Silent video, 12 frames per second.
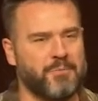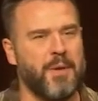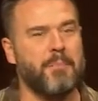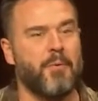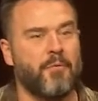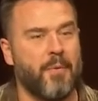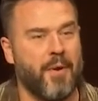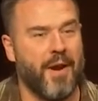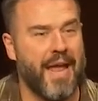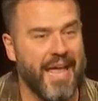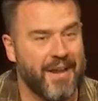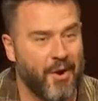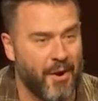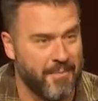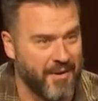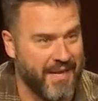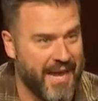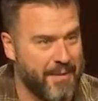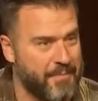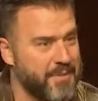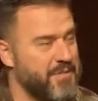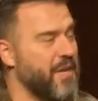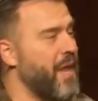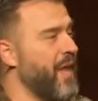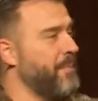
People from our Ann Arbor campus,